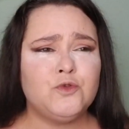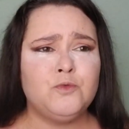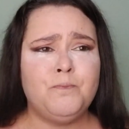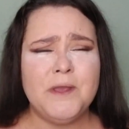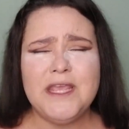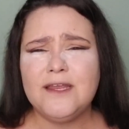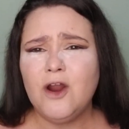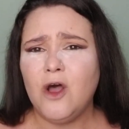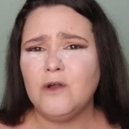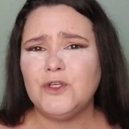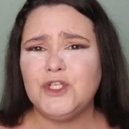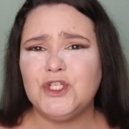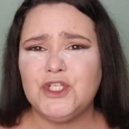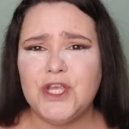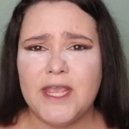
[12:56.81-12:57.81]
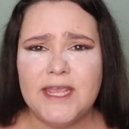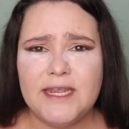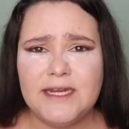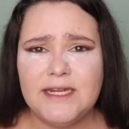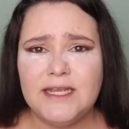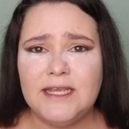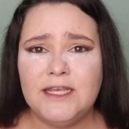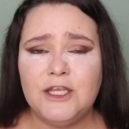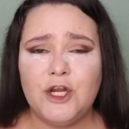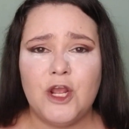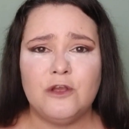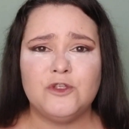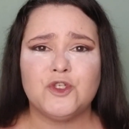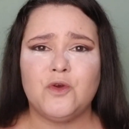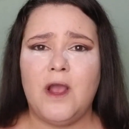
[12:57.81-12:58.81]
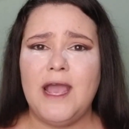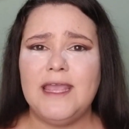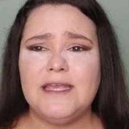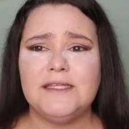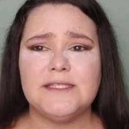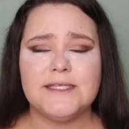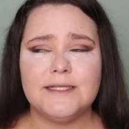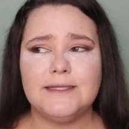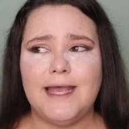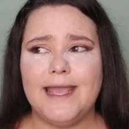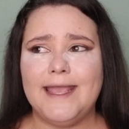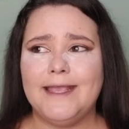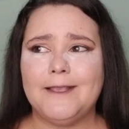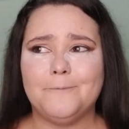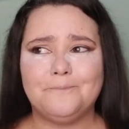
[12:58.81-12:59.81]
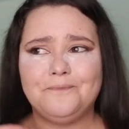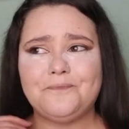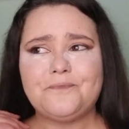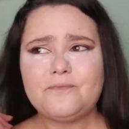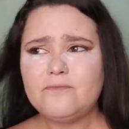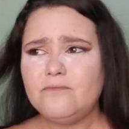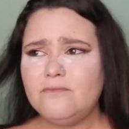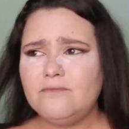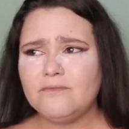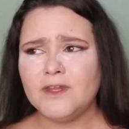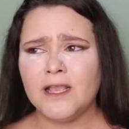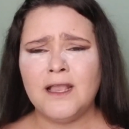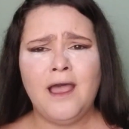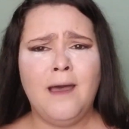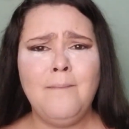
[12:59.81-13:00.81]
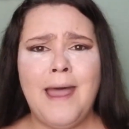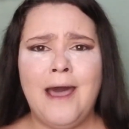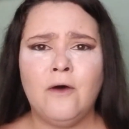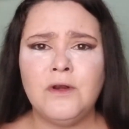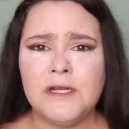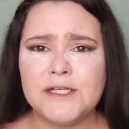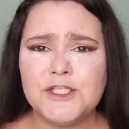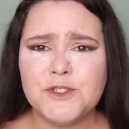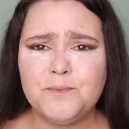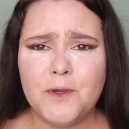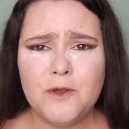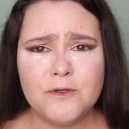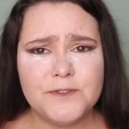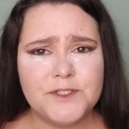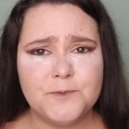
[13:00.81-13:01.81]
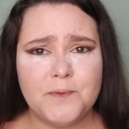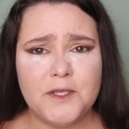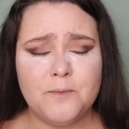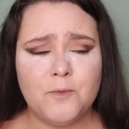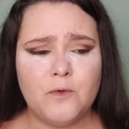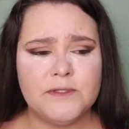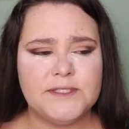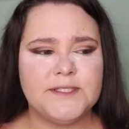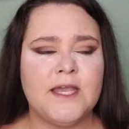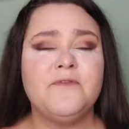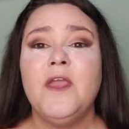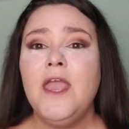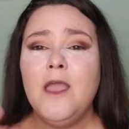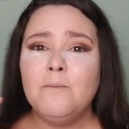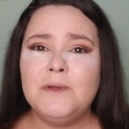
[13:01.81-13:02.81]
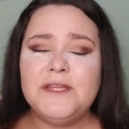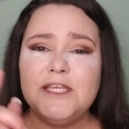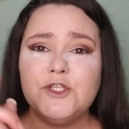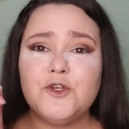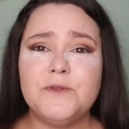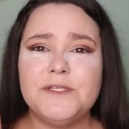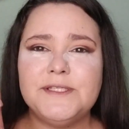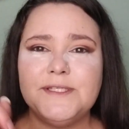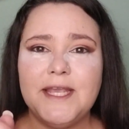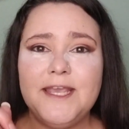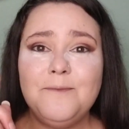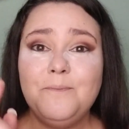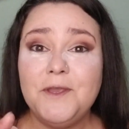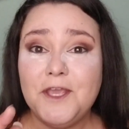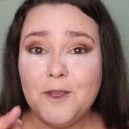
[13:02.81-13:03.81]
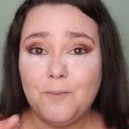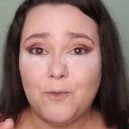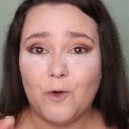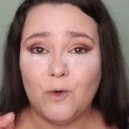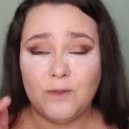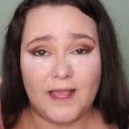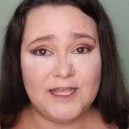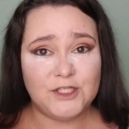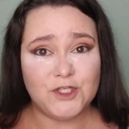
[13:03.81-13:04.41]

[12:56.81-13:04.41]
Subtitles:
Being all shady, you know, trying to like come out and expose people and stuff. But these are the same people like